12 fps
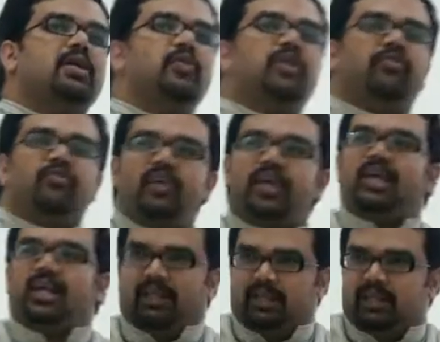you will
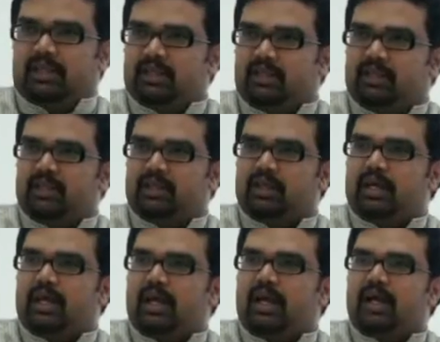feel
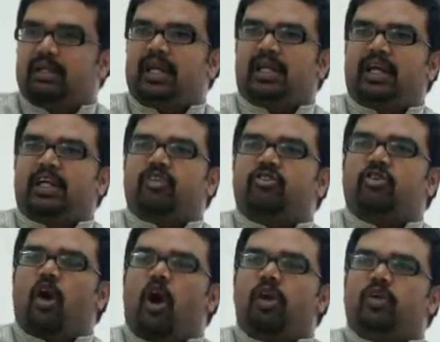that it is
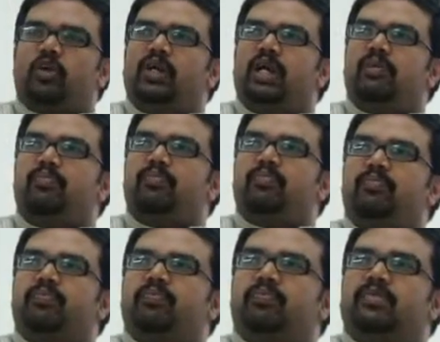not only
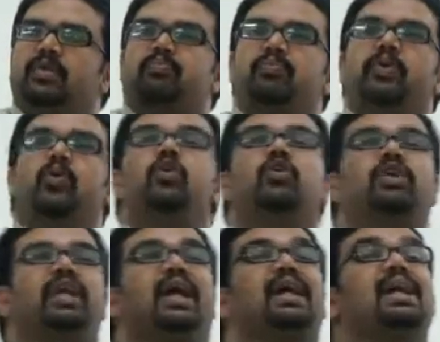the pure
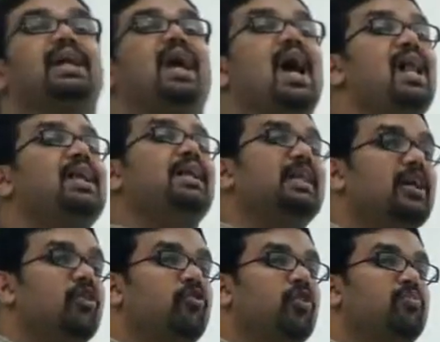technicality
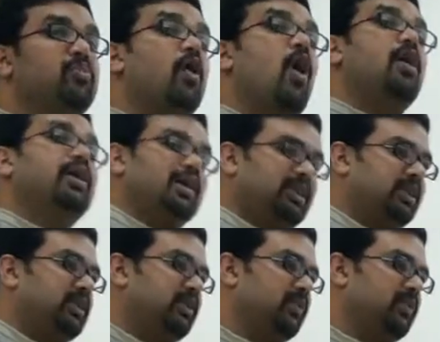of a product